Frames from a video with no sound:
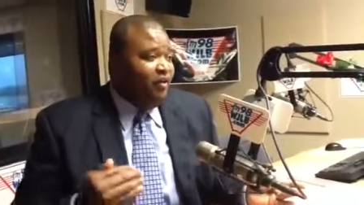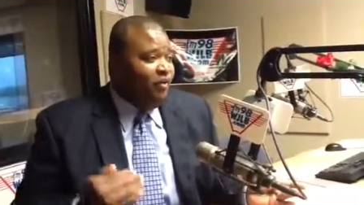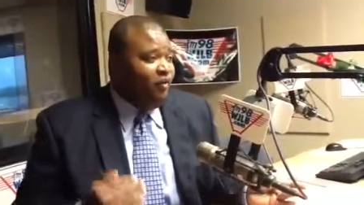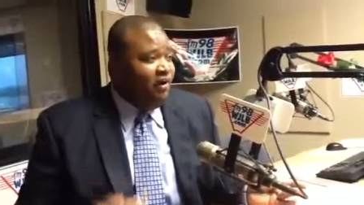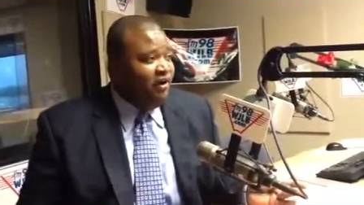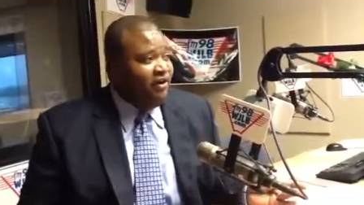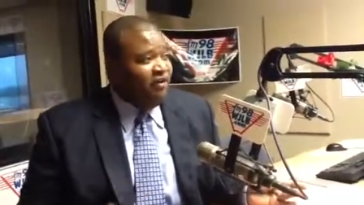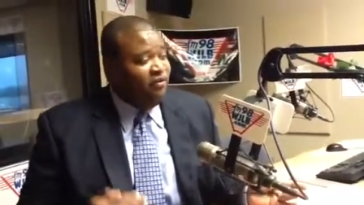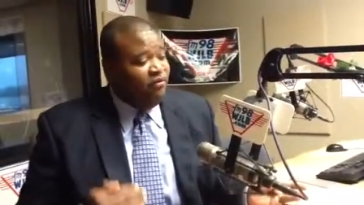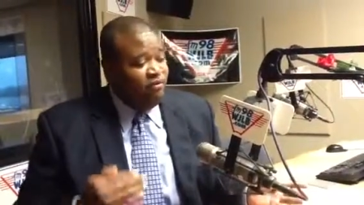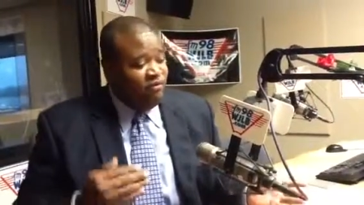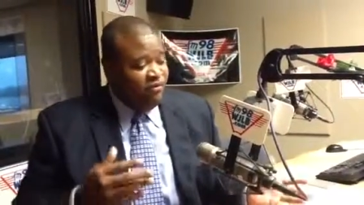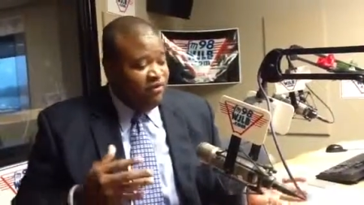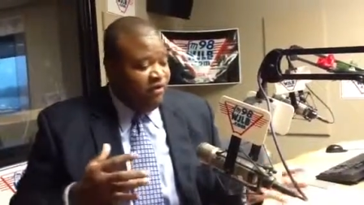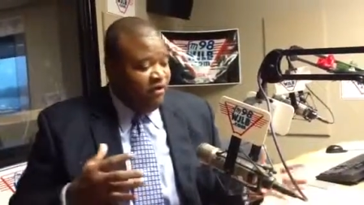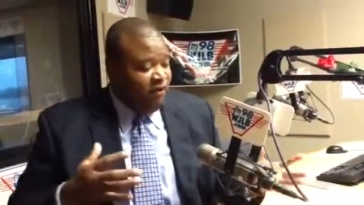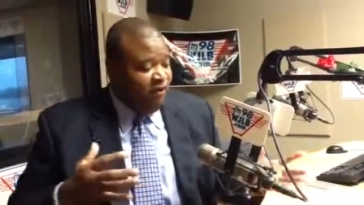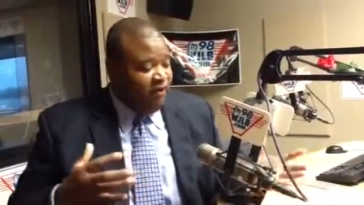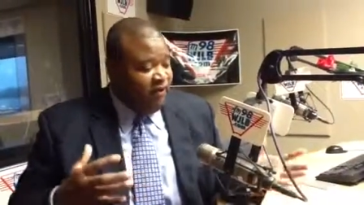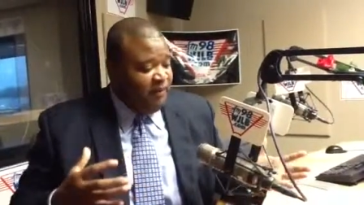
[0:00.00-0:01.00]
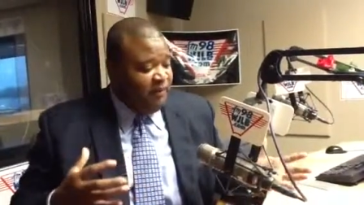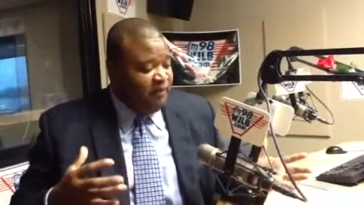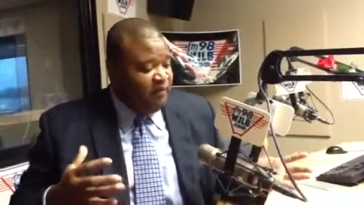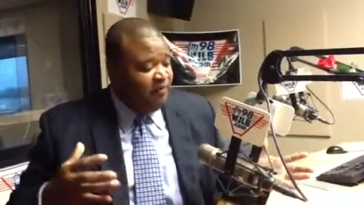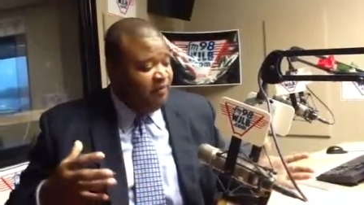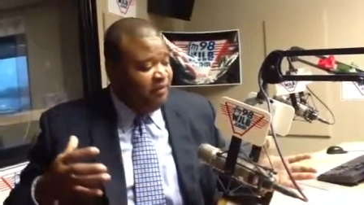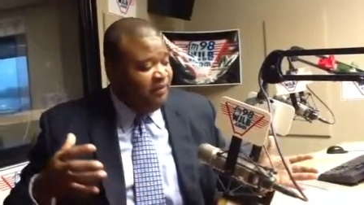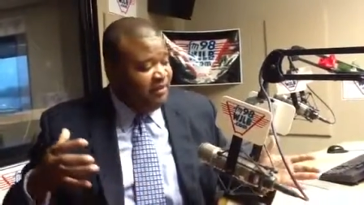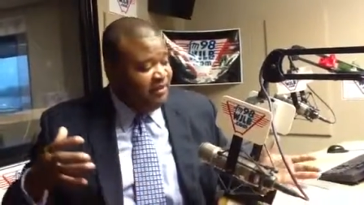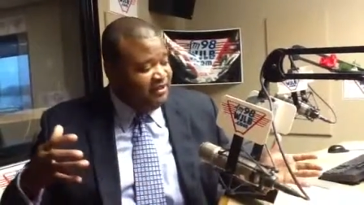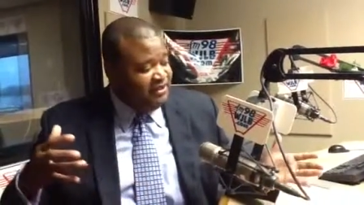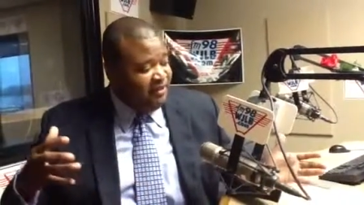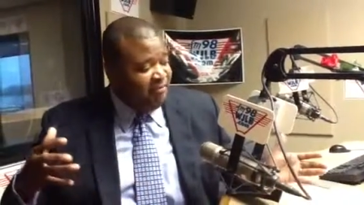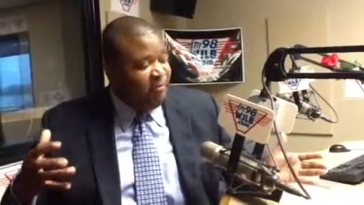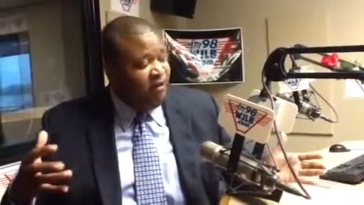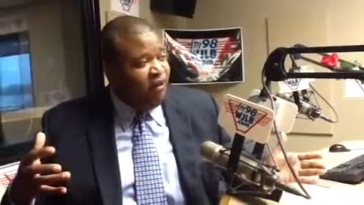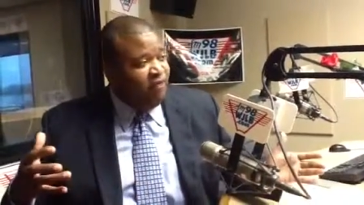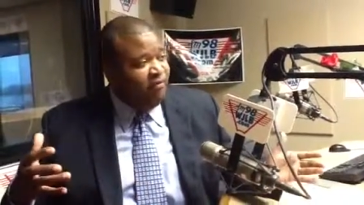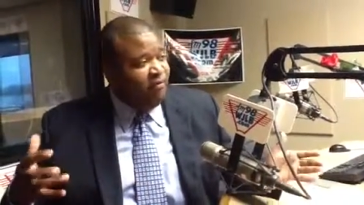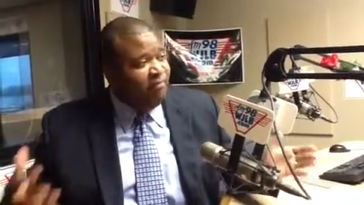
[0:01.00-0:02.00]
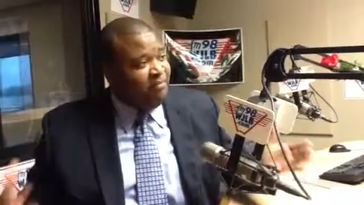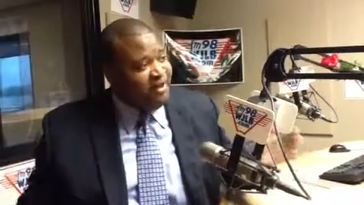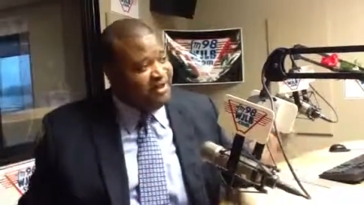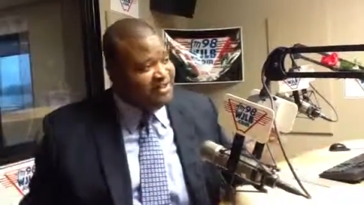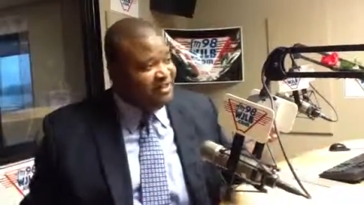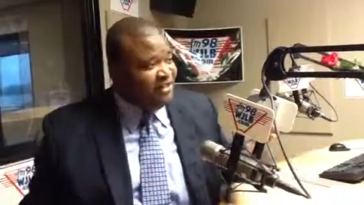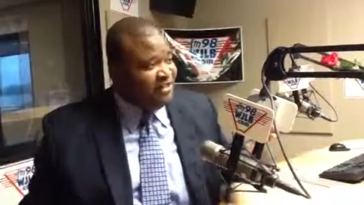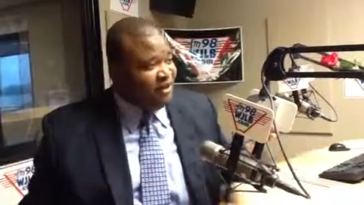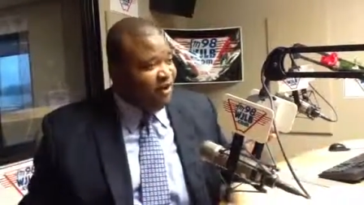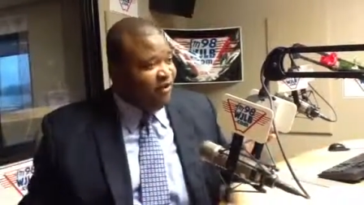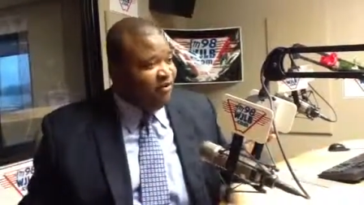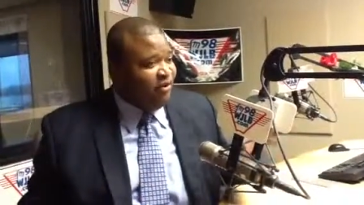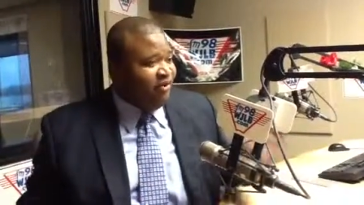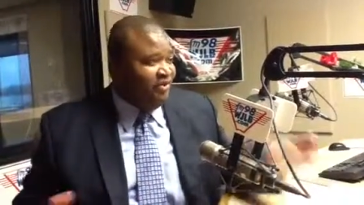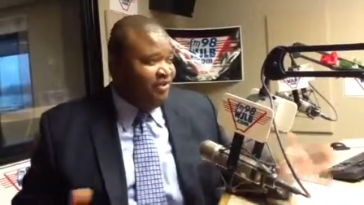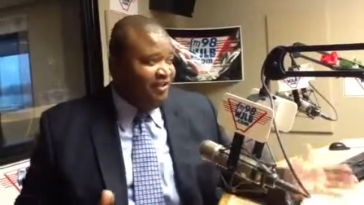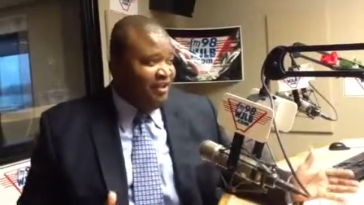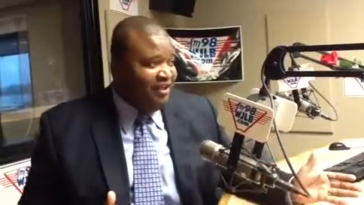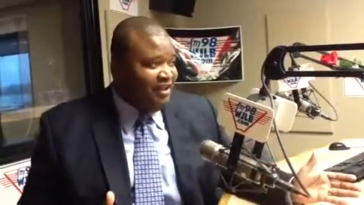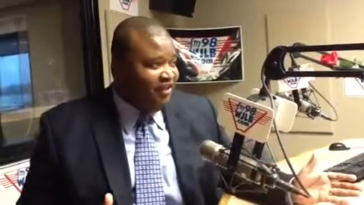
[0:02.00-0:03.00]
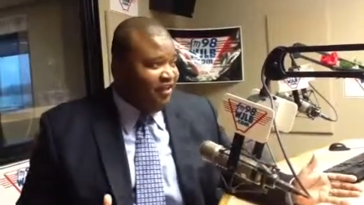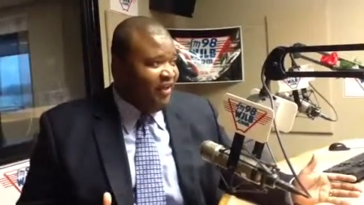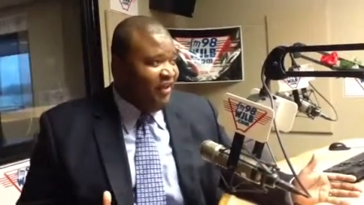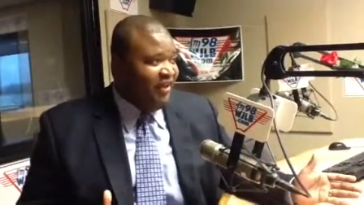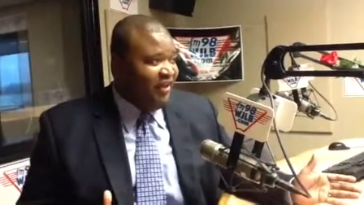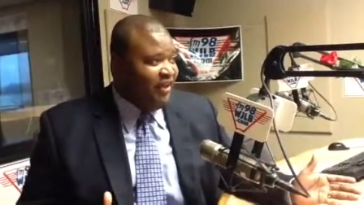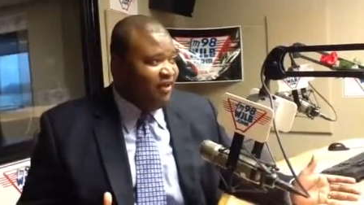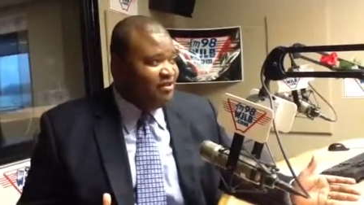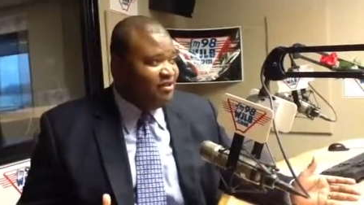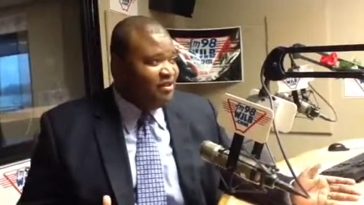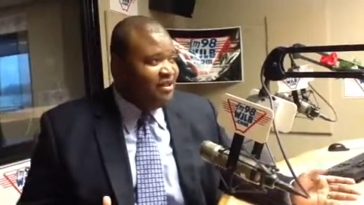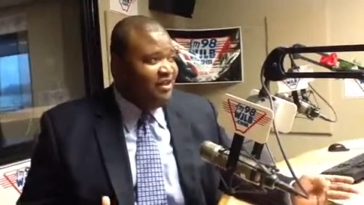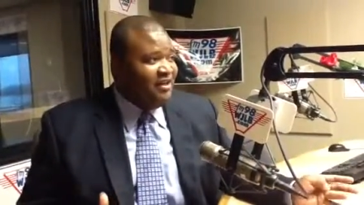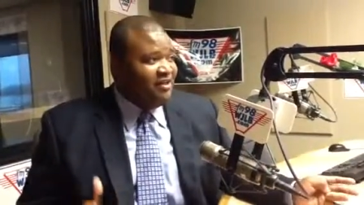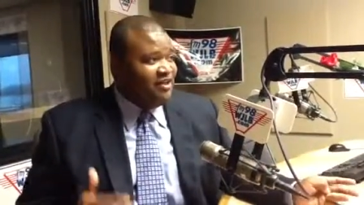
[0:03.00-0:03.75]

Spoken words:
One of the, you know, people, because I'm more of a business owner than anything else,